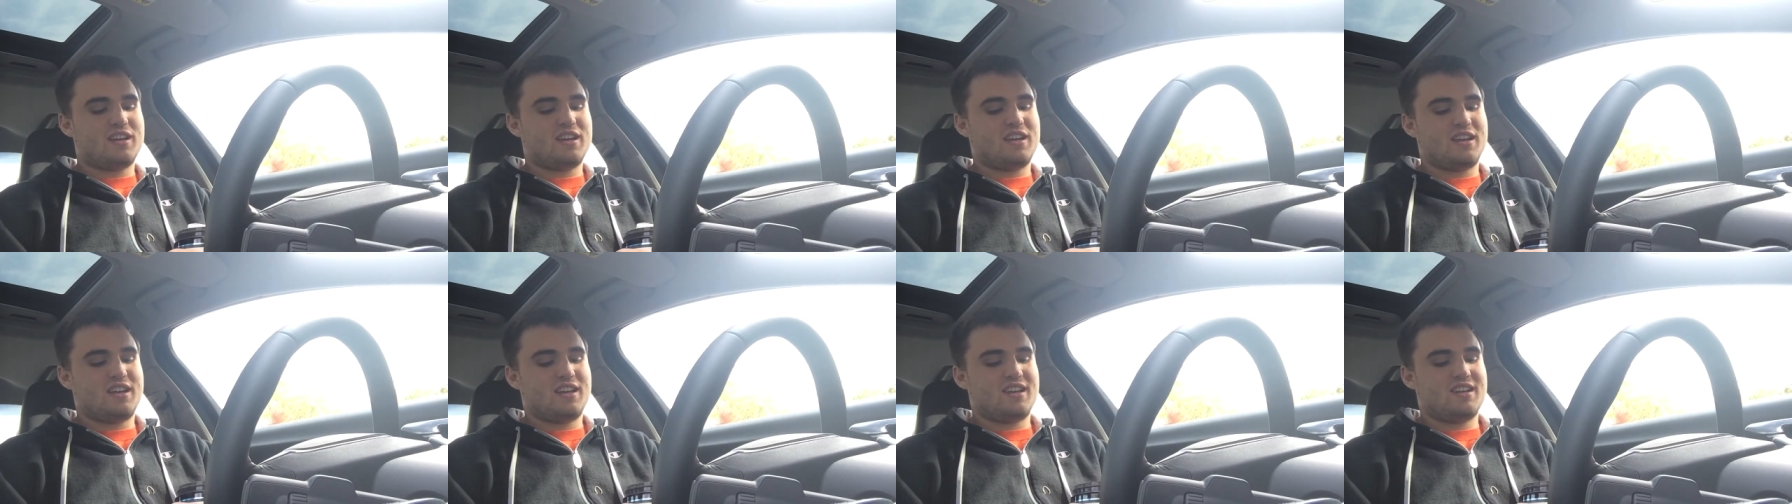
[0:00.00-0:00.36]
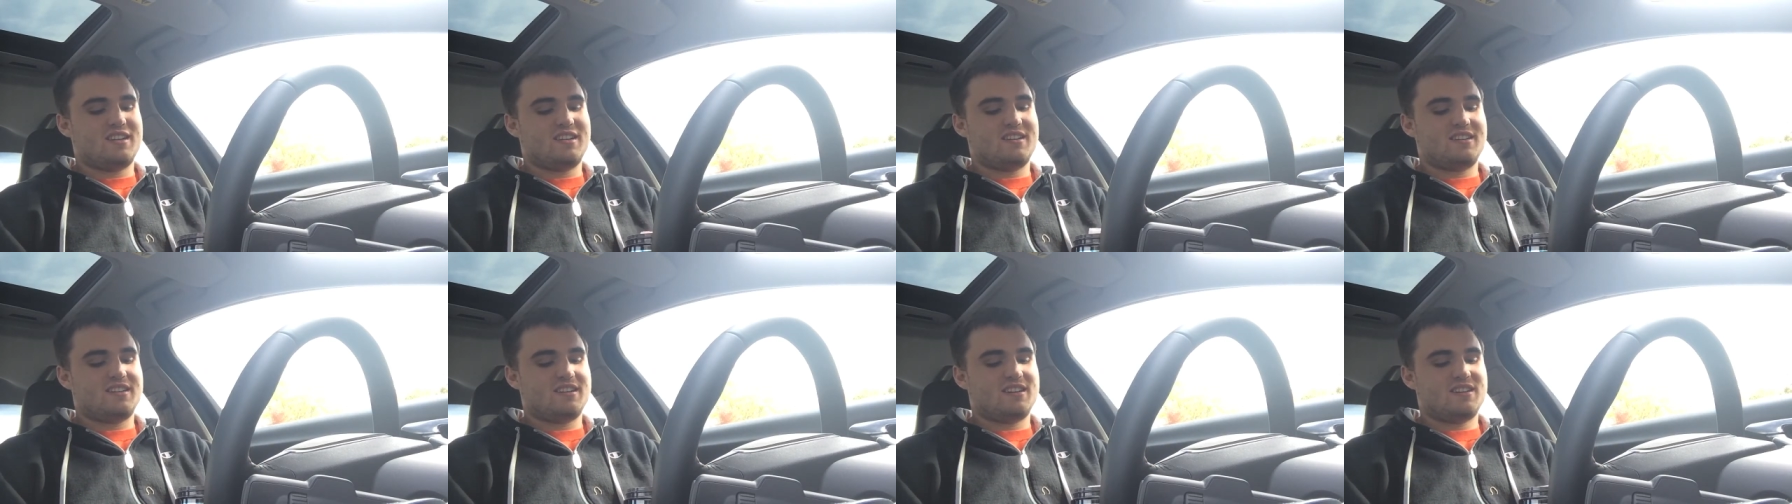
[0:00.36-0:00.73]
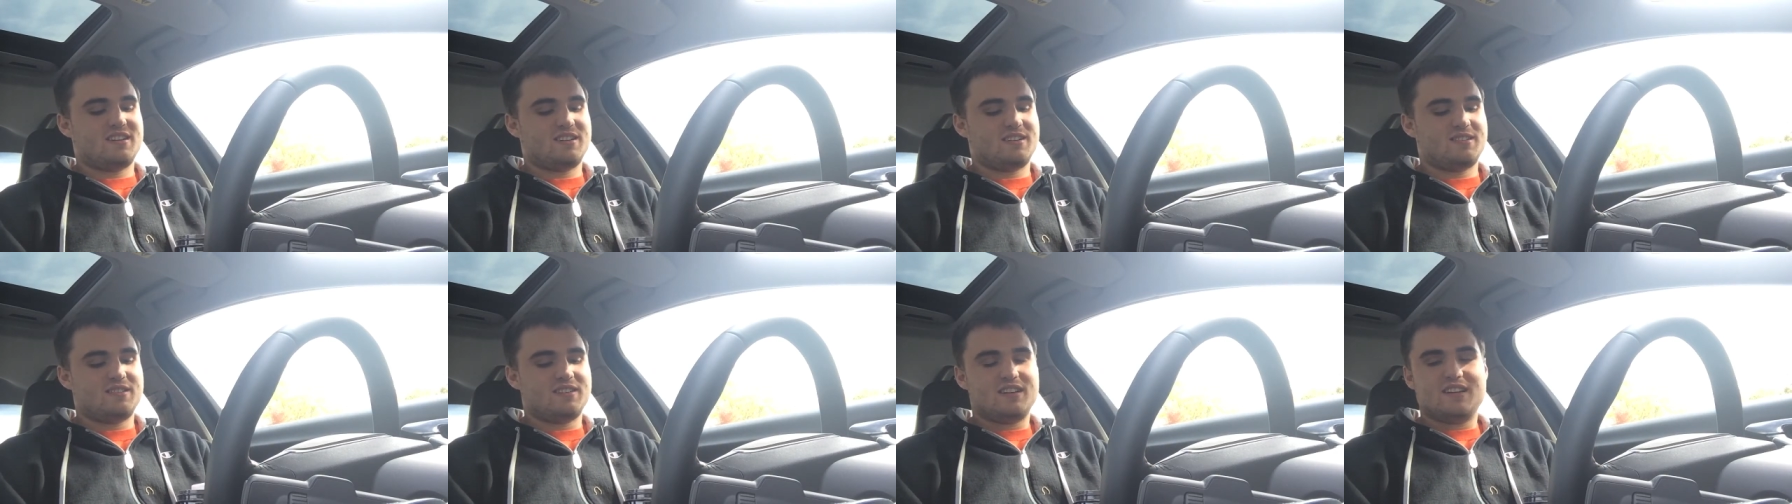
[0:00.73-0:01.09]
and
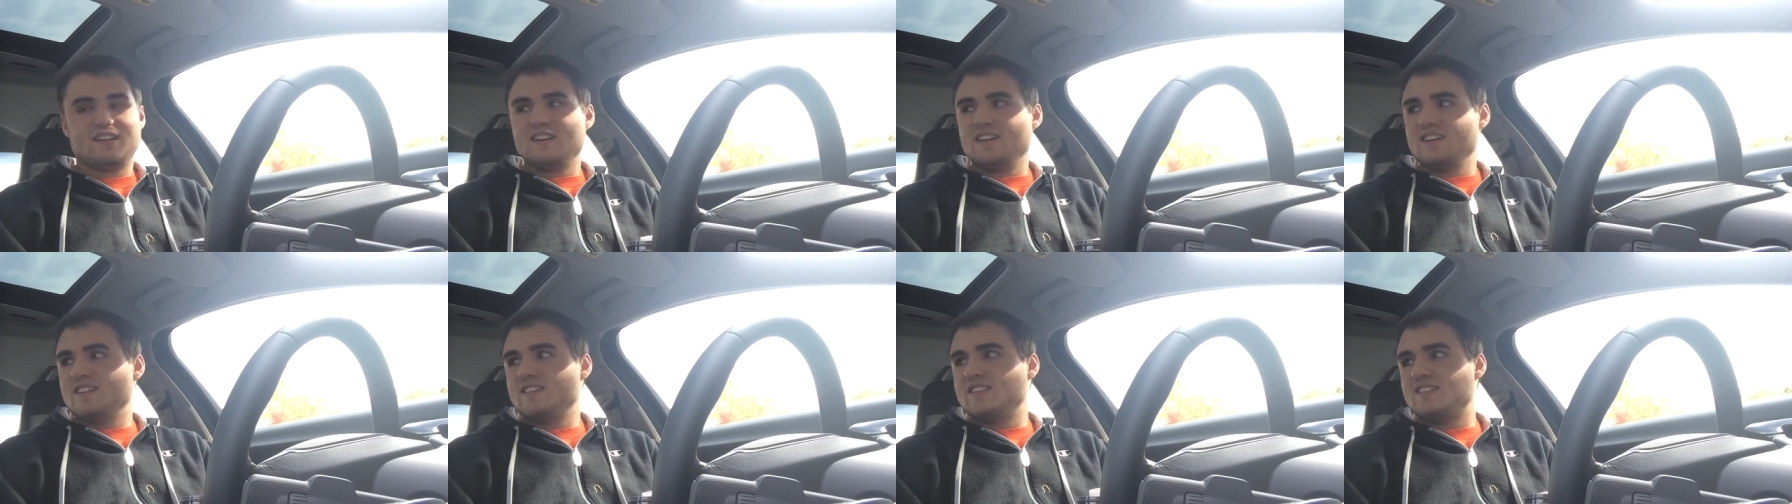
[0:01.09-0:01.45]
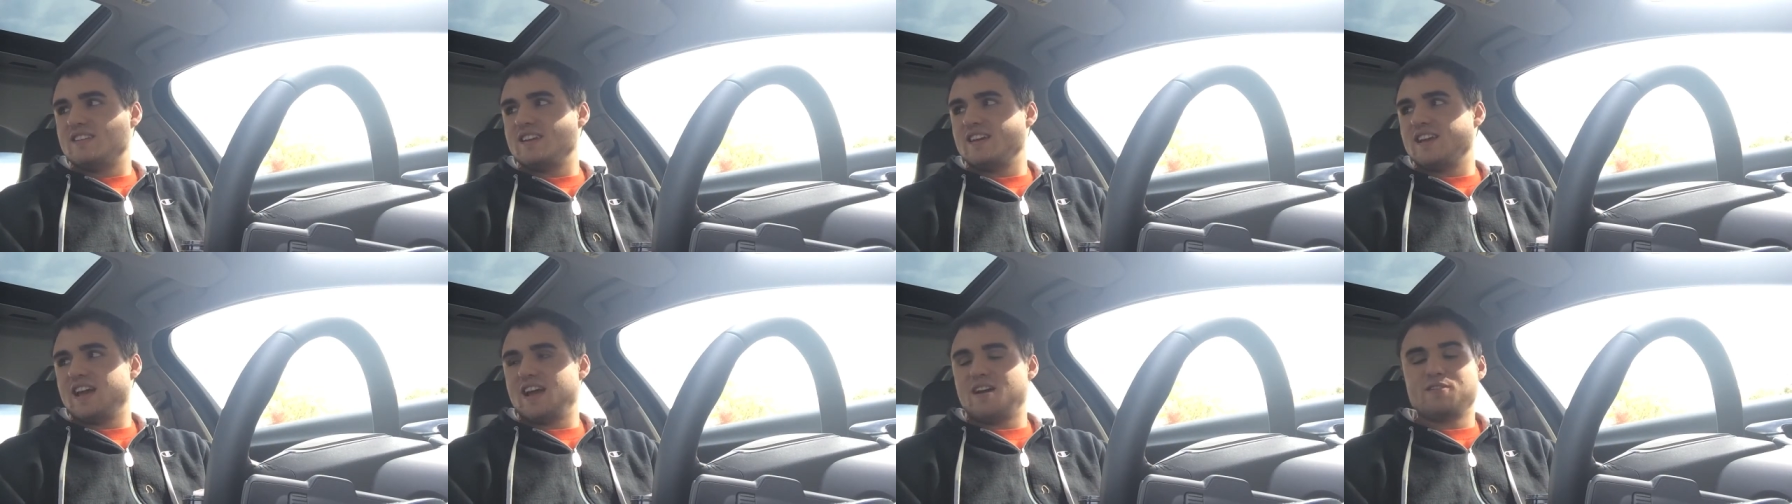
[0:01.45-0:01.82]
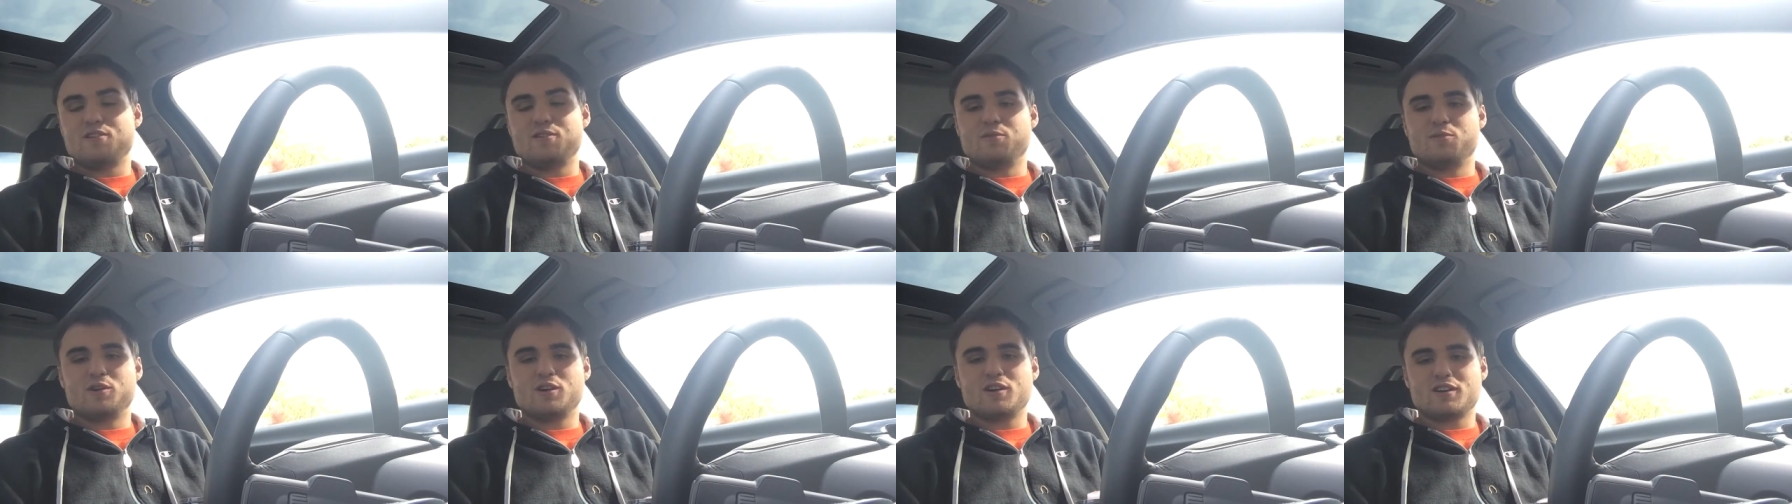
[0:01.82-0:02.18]
uh, see how
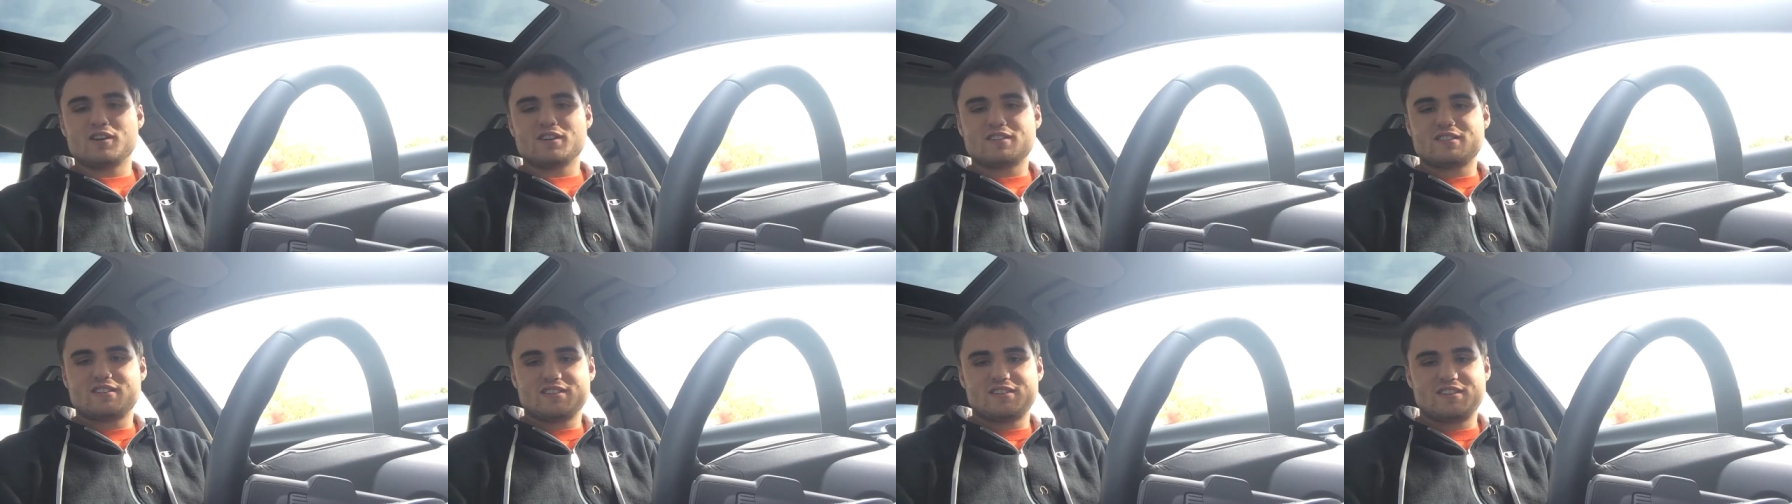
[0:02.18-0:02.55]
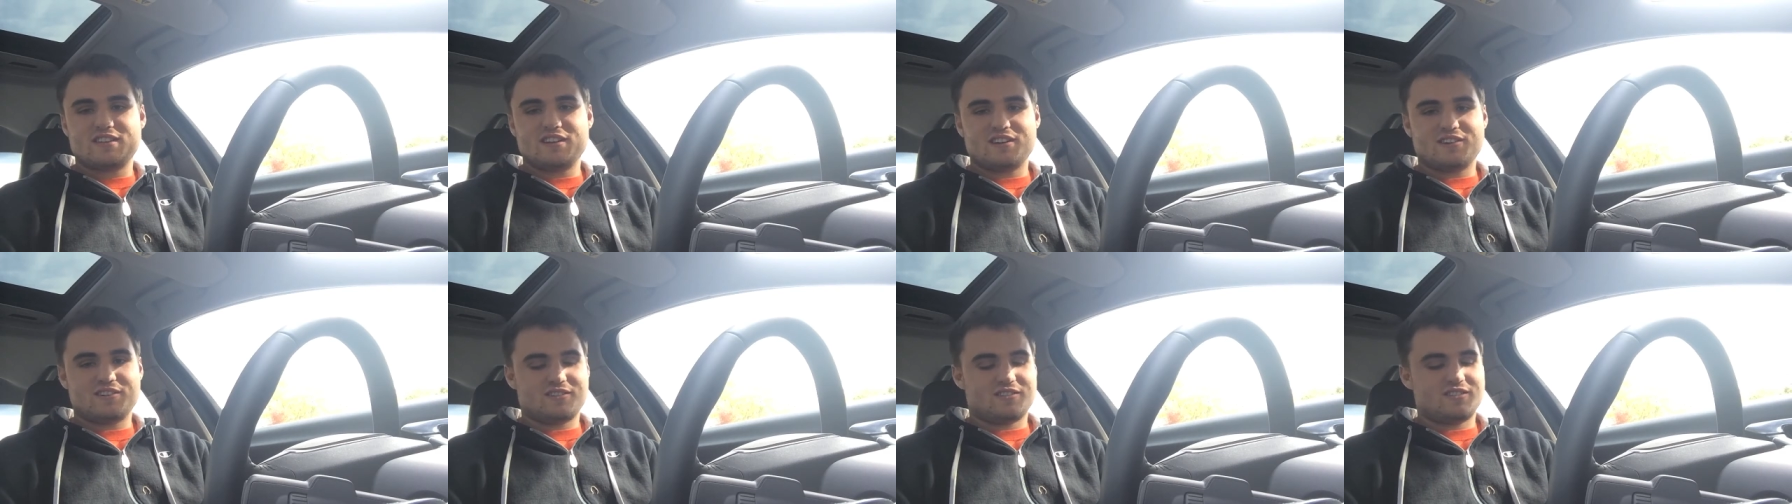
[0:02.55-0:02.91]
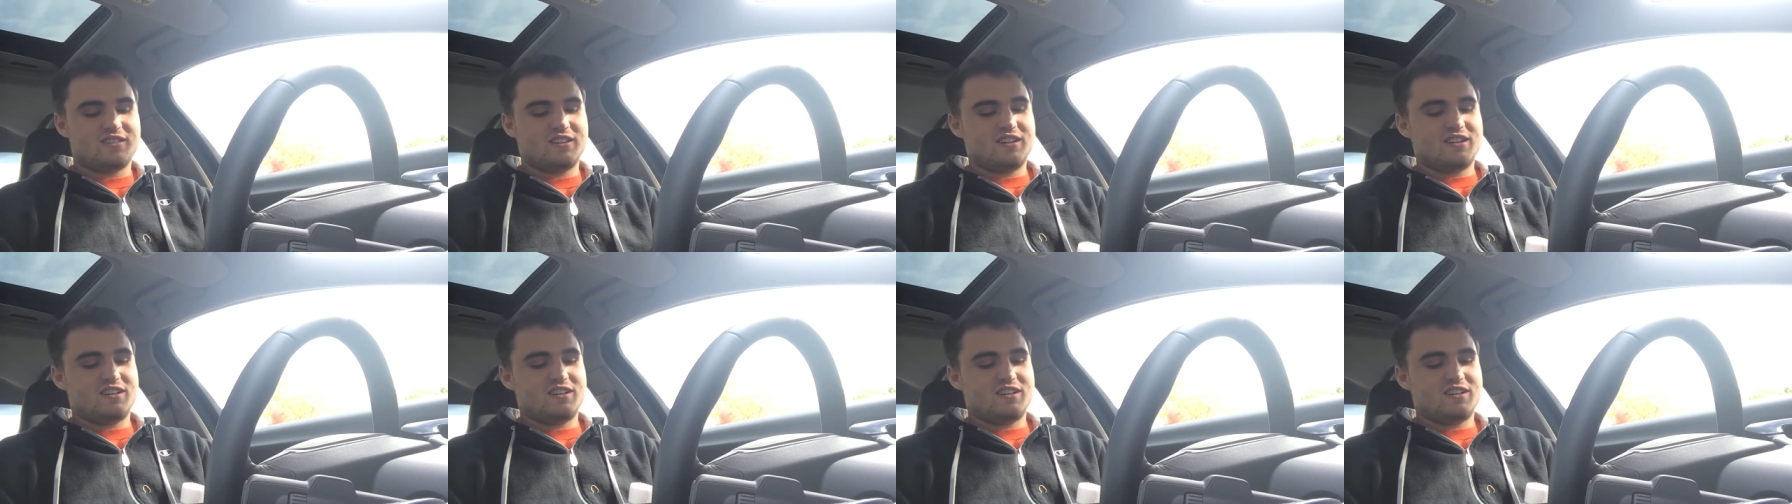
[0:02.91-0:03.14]
it works. So,